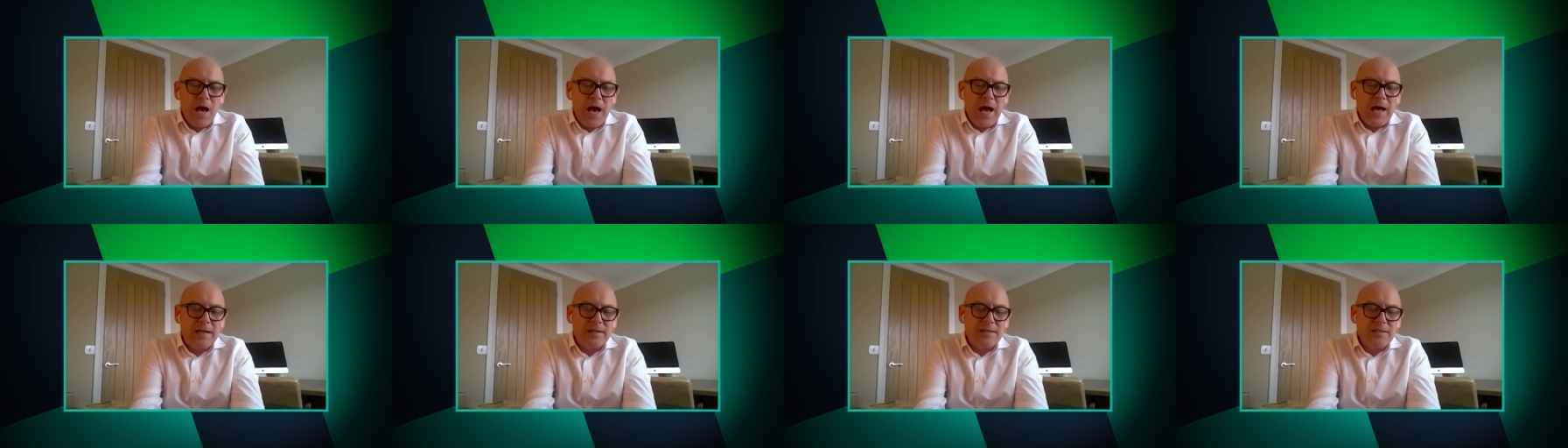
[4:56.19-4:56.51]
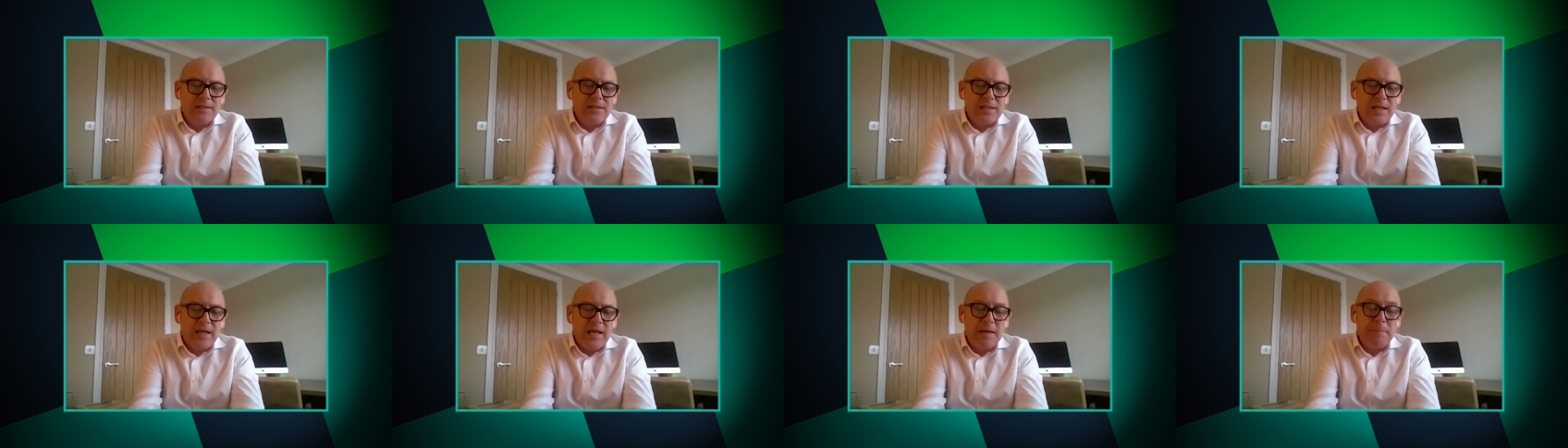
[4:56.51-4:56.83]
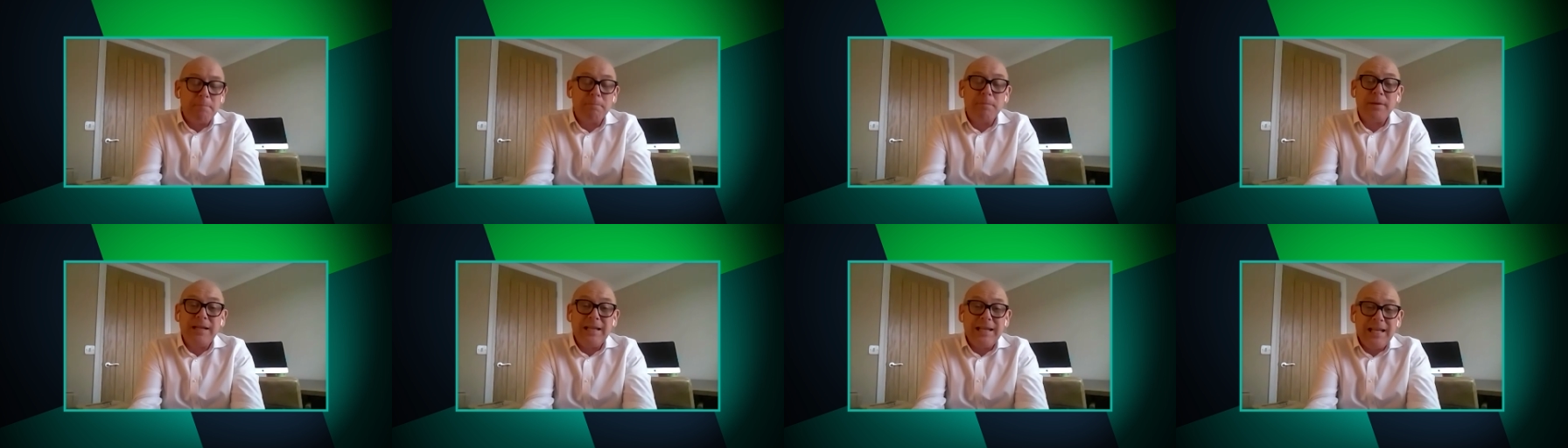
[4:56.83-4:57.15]
and
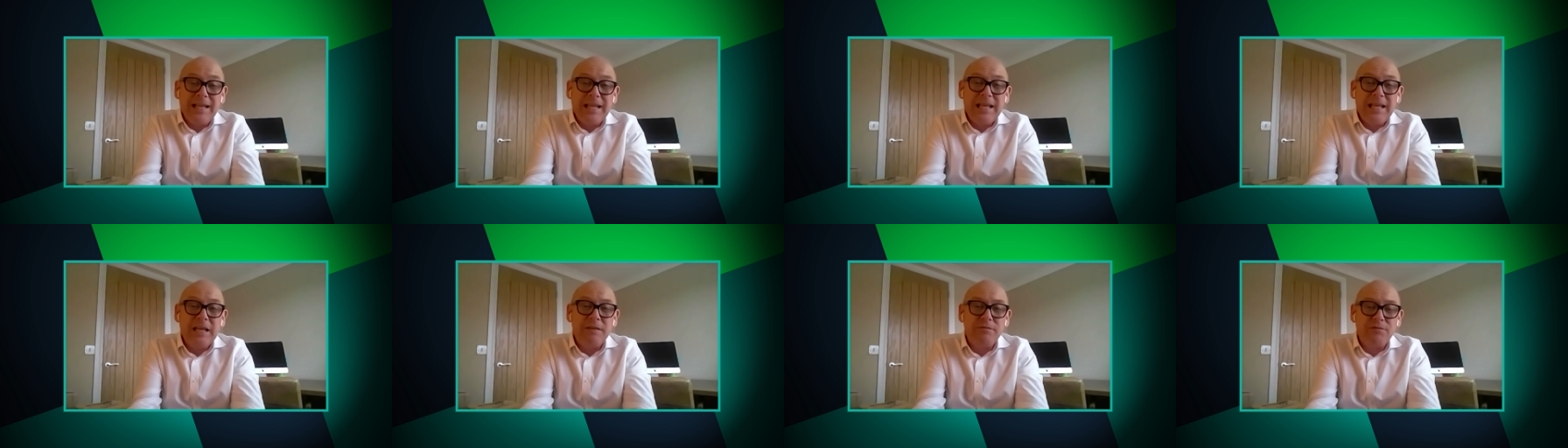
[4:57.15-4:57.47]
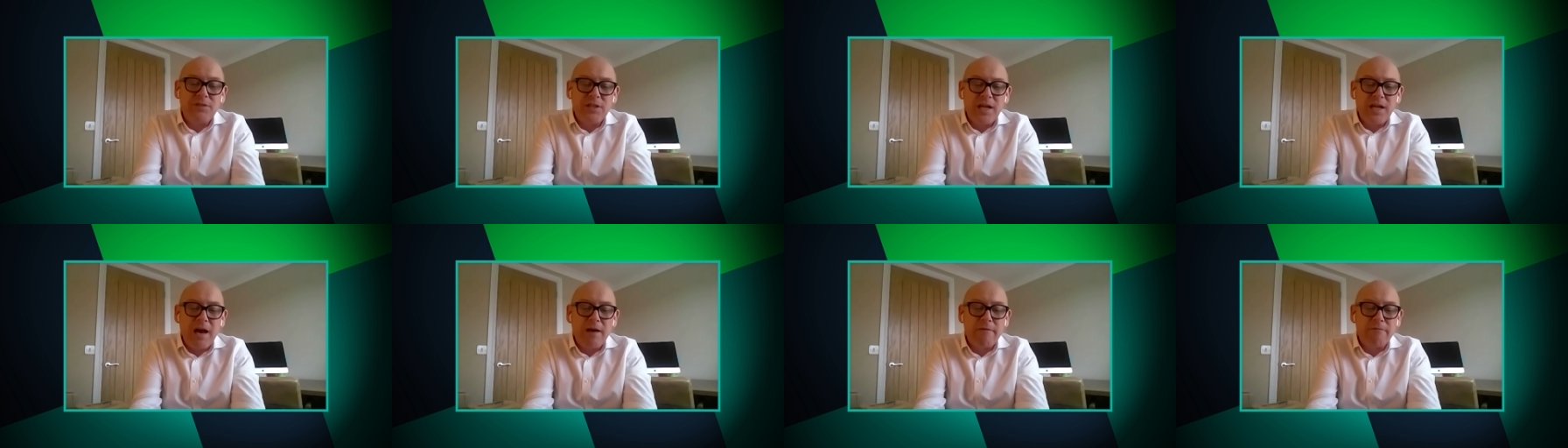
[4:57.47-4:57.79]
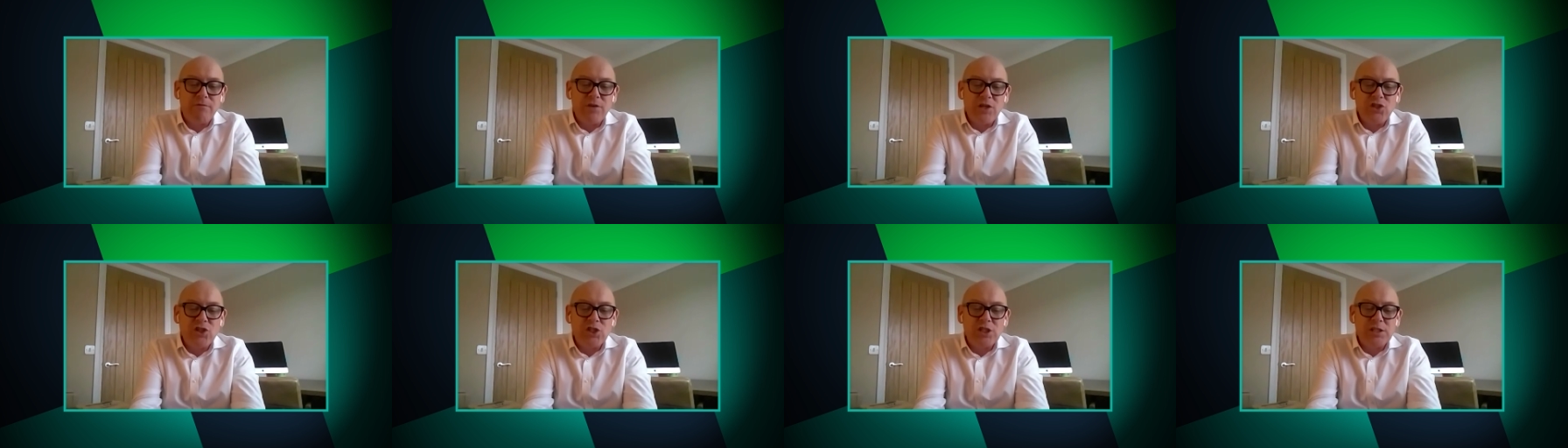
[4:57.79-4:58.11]
it believed in
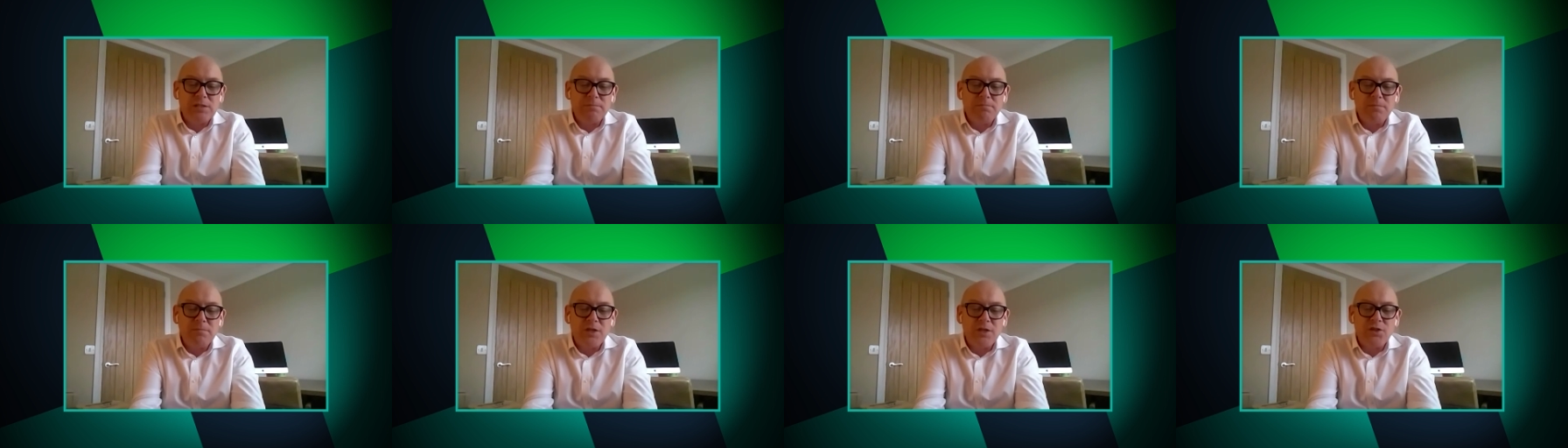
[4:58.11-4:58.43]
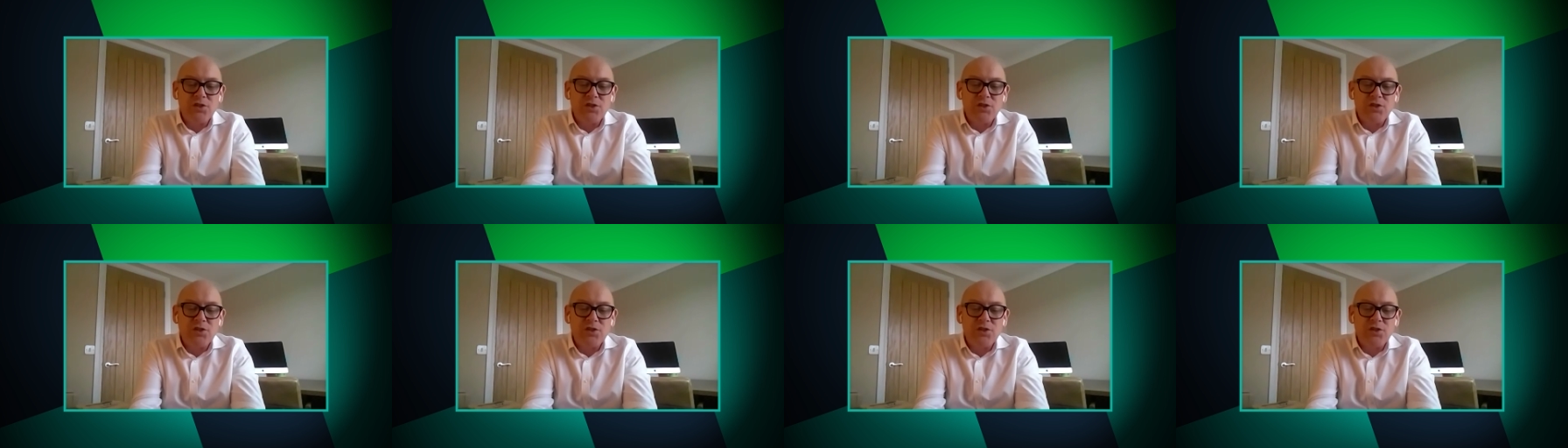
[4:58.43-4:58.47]
our vision